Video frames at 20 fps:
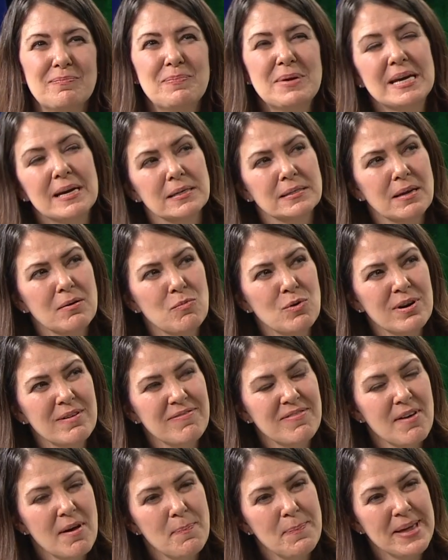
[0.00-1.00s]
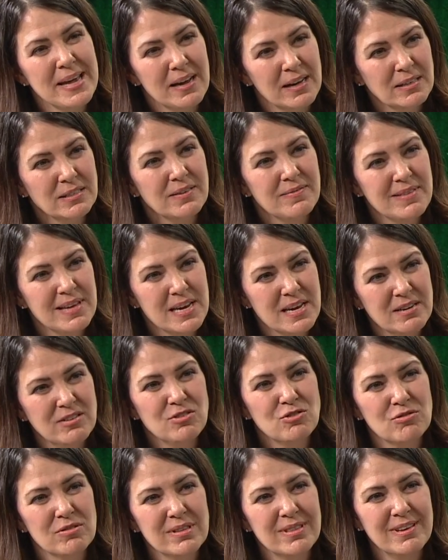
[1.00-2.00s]
Because I would have thought, because of the
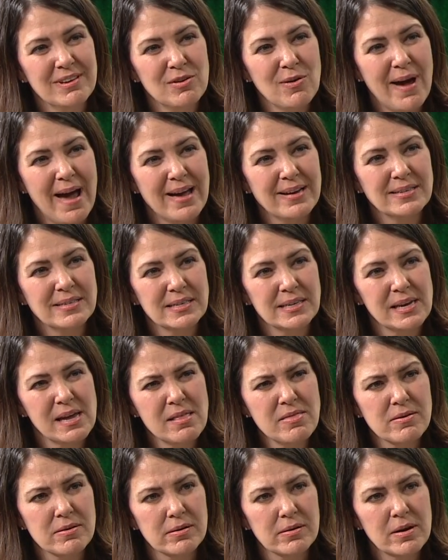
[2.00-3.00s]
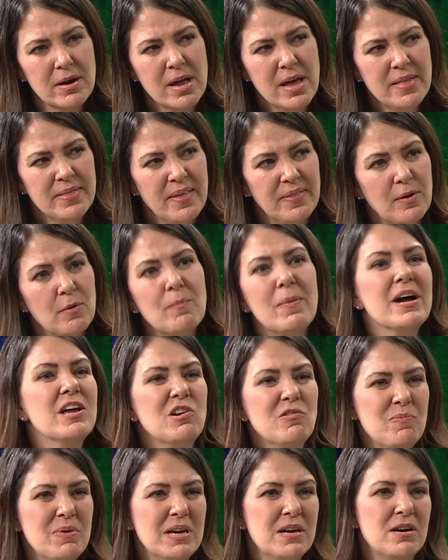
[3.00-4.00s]
history that you had together, that there might
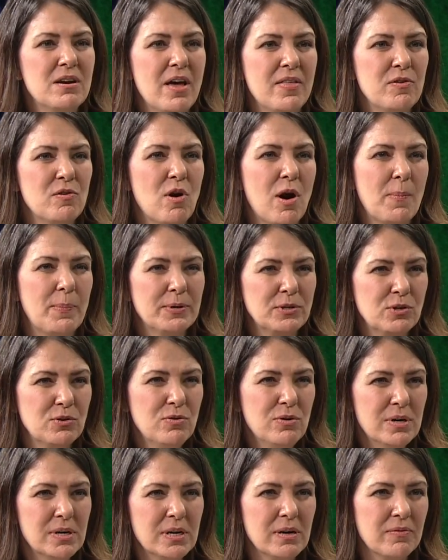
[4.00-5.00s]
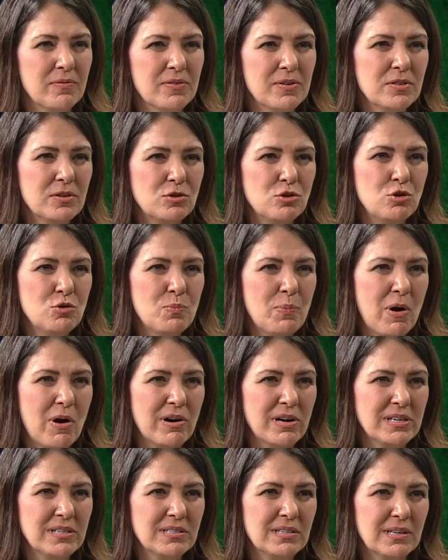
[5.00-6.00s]
have been another opportunity for the two
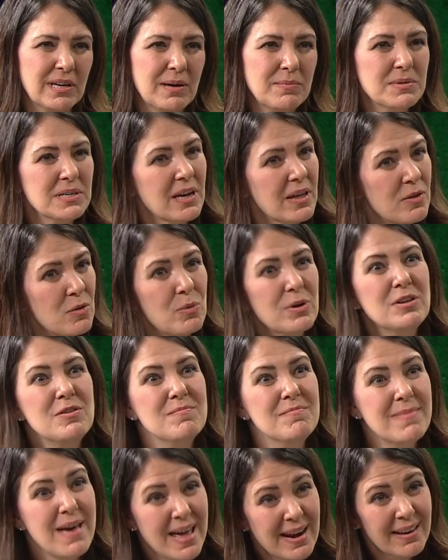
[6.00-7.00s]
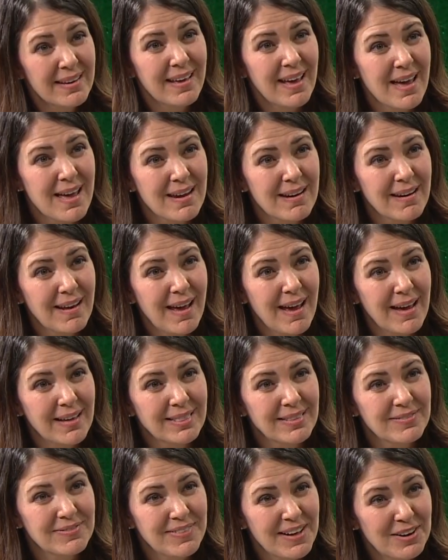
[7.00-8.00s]
parties to come together when you met again at
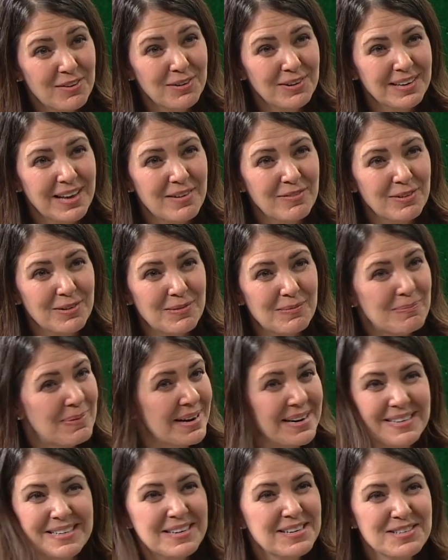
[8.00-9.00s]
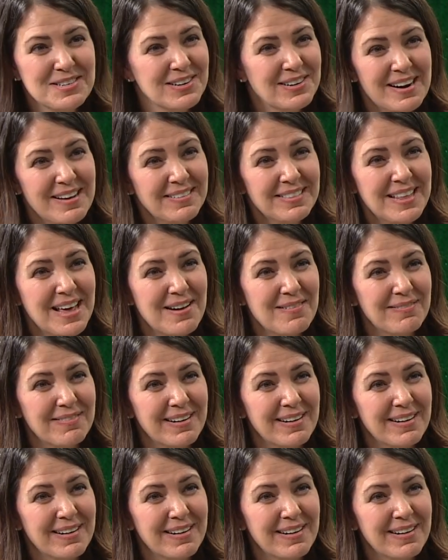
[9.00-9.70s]
the federal level, but it didn't turn out that way.